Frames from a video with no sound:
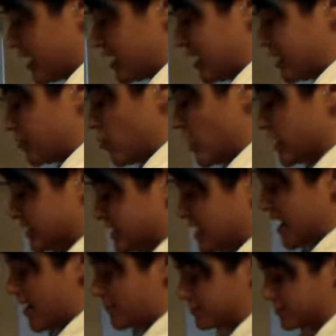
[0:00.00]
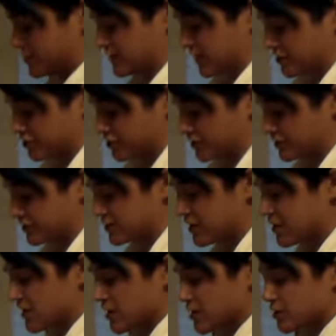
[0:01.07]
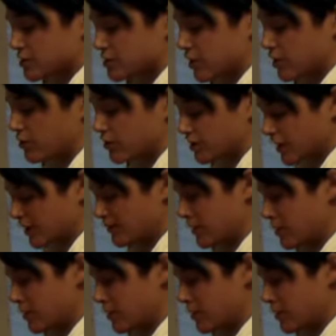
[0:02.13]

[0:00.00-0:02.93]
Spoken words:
and unwanted gaps or sections. So keep it